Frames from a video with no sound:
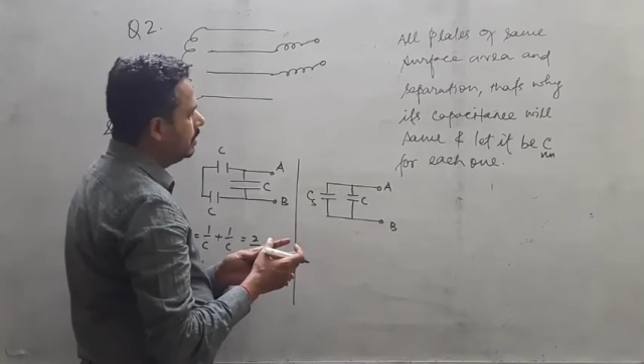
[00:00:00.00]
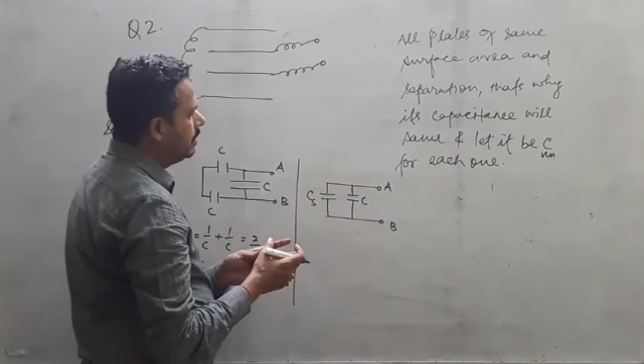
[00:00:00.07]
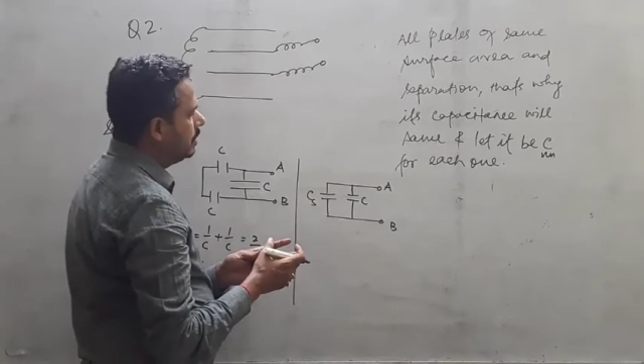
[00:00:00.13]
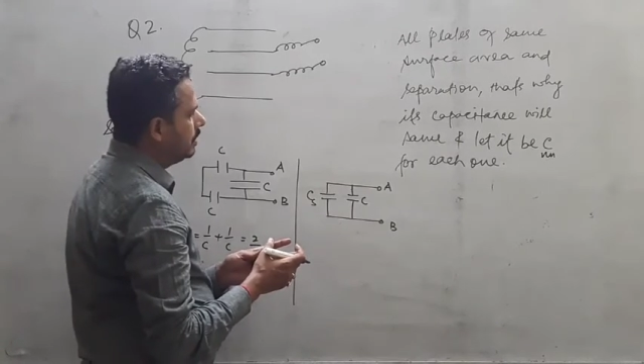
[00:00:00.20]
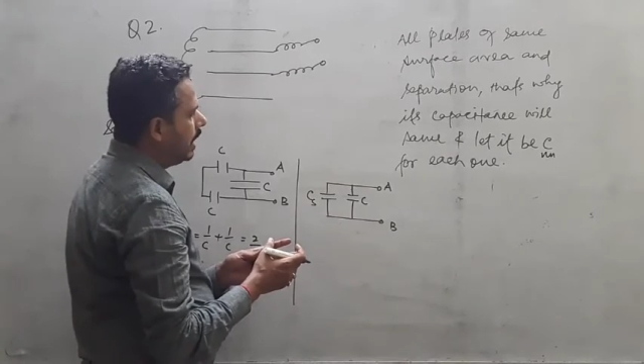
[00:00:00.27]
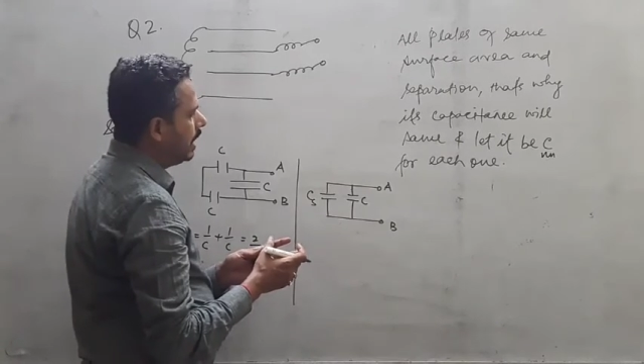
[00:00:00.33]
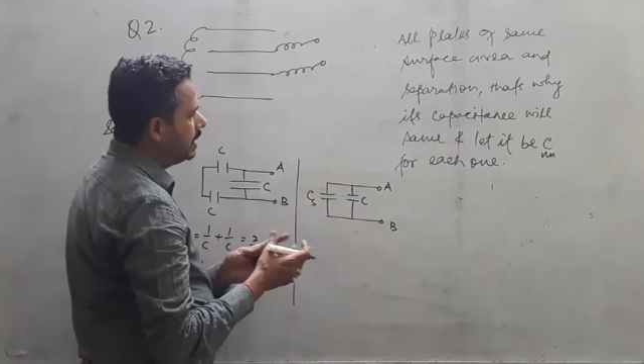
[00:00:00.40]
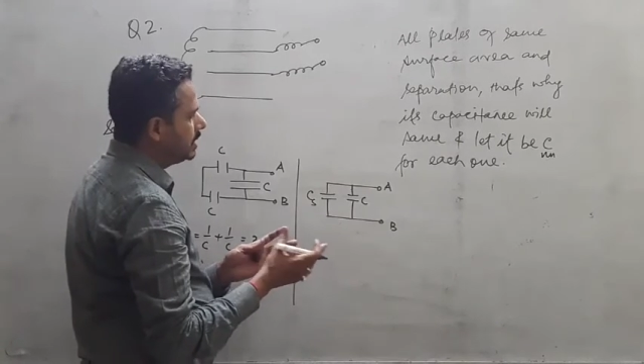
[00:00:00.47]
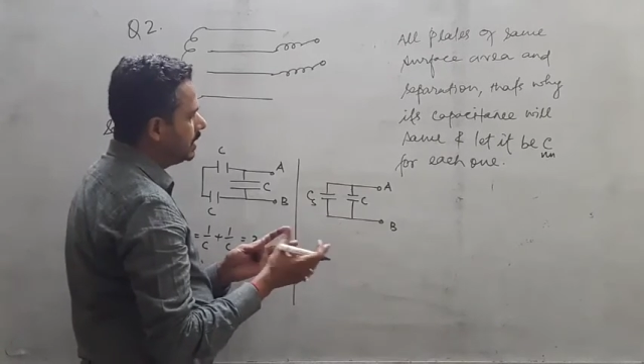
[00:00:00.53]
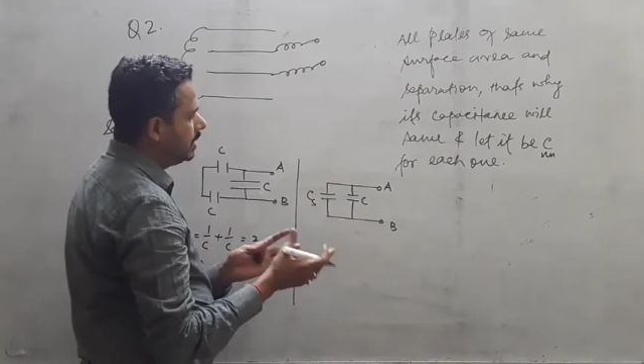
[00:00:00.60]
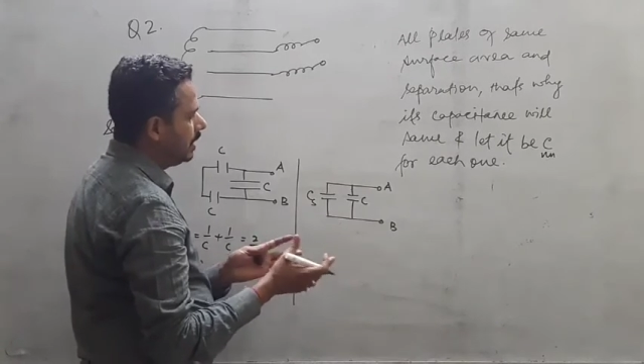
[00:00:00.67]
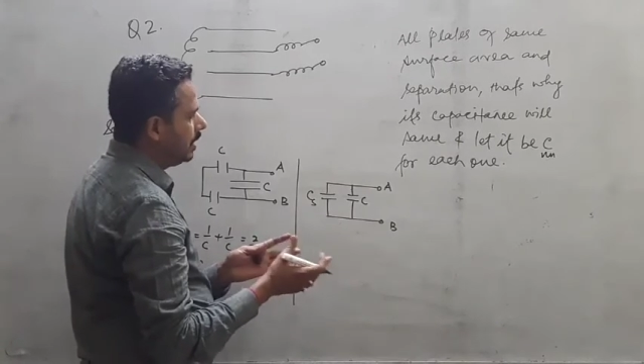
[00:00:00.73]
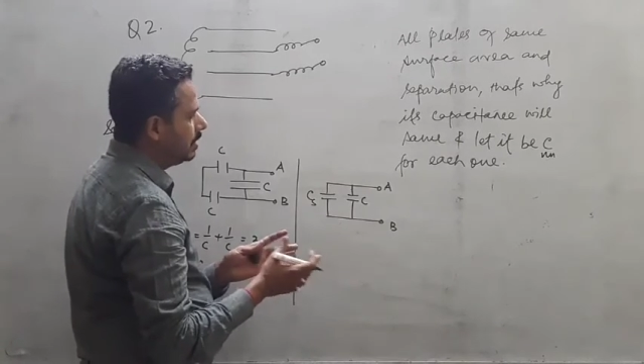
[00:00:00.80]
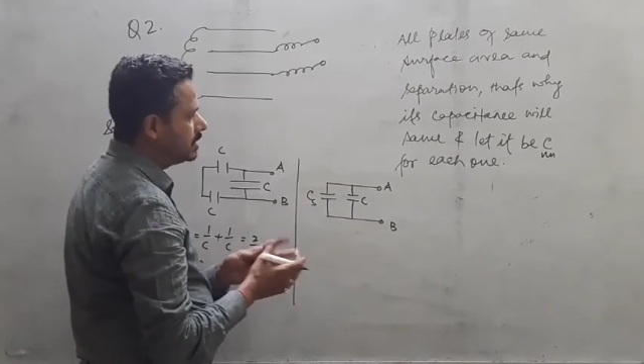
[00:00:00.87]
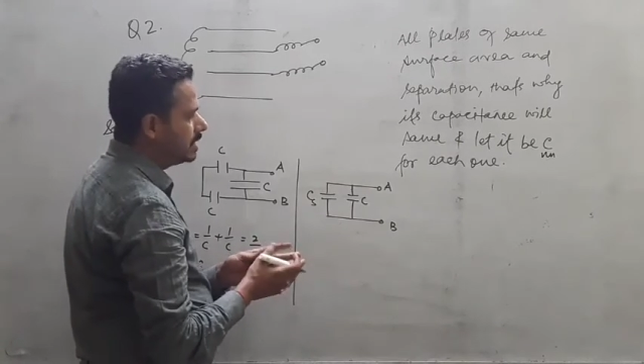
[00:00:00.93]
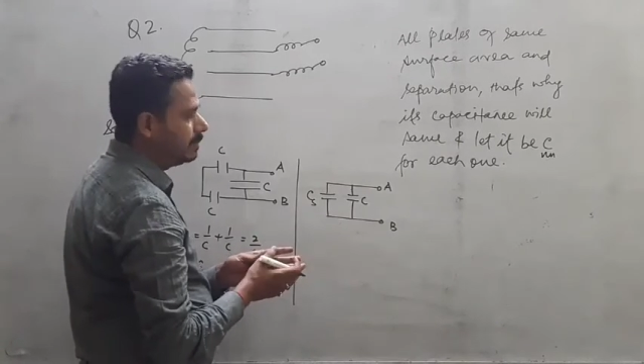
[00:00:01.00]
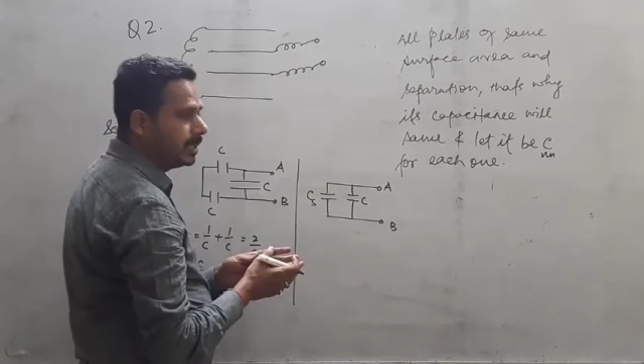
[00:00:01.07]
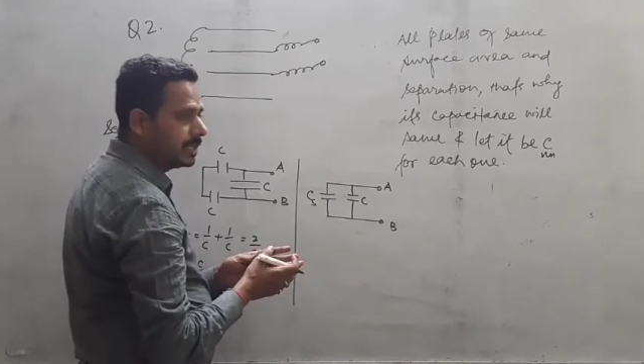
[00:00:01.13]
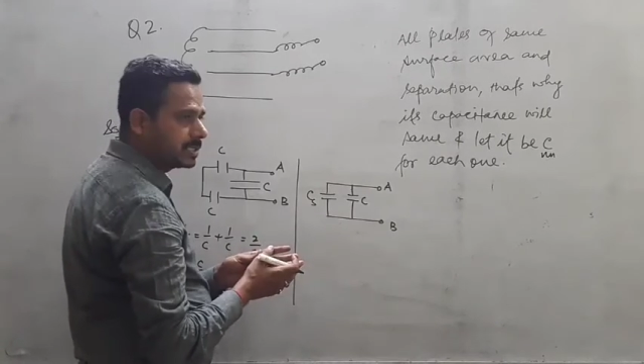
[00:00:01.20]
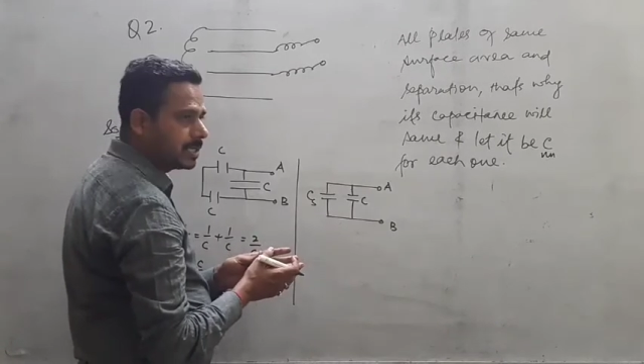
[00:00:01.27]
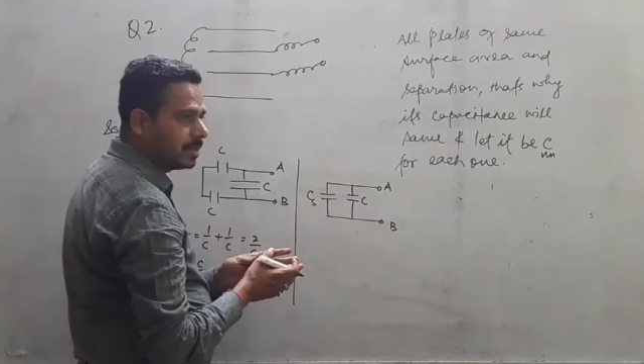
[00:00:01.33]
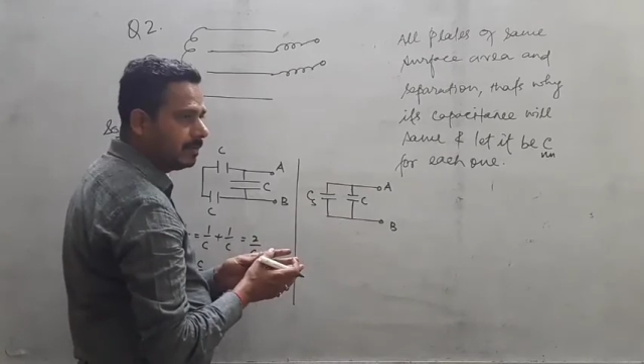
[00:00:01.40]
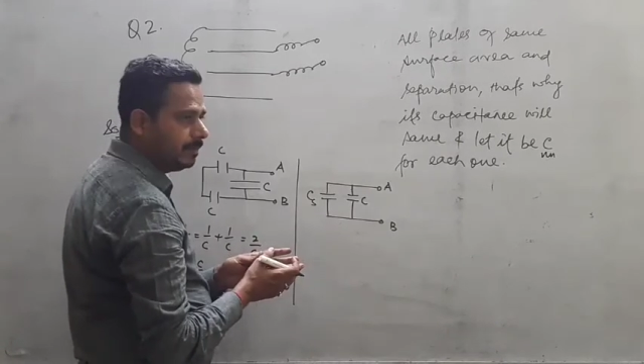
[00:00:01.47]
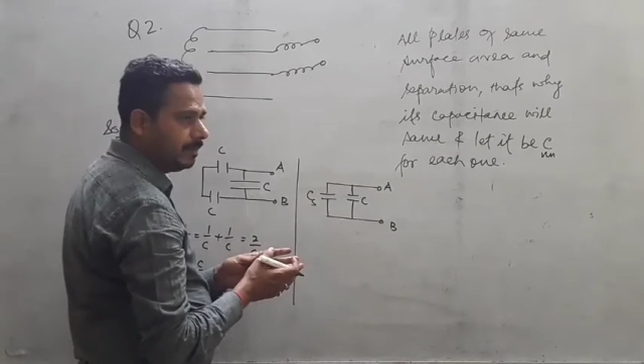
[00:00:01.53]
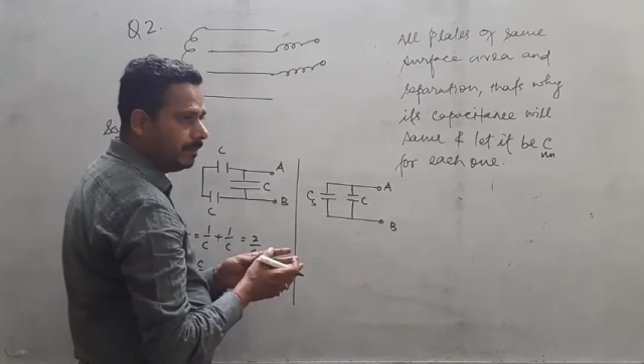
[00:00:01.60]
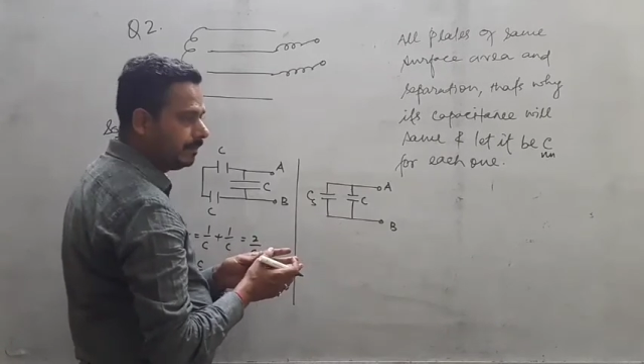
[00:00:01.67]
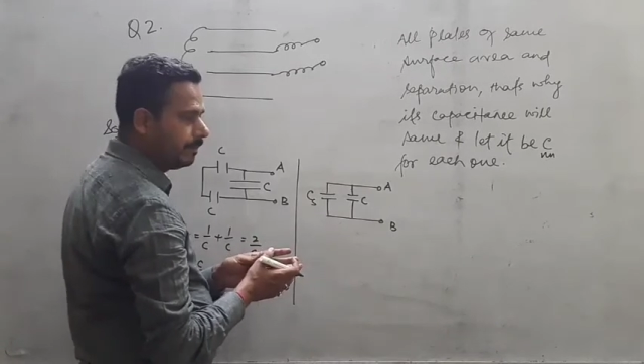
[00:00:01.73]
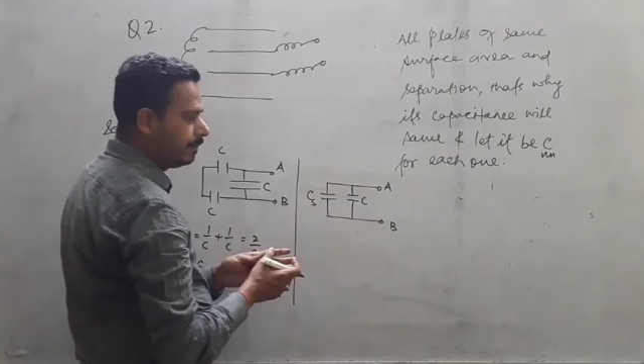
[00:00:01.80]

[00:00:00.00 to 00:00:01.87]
as an algebraic sum.